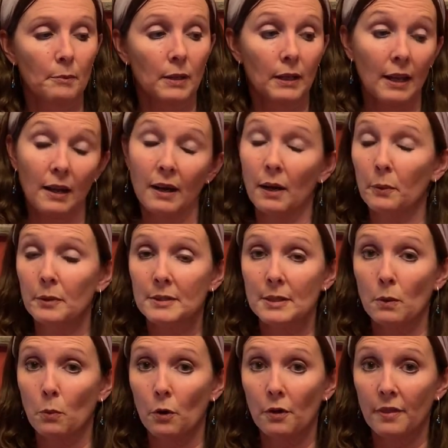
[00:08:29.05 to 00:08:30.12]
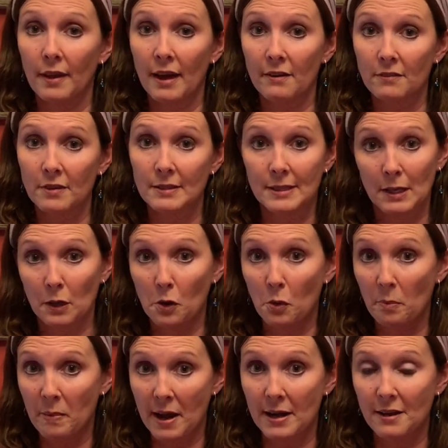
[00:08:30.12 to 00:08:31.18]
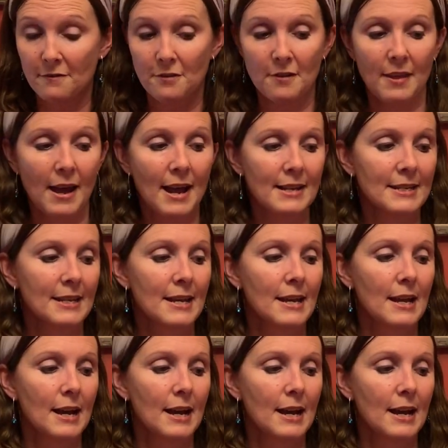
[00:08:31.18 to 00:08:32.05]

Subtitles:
Again, I would say worth every single penny for that.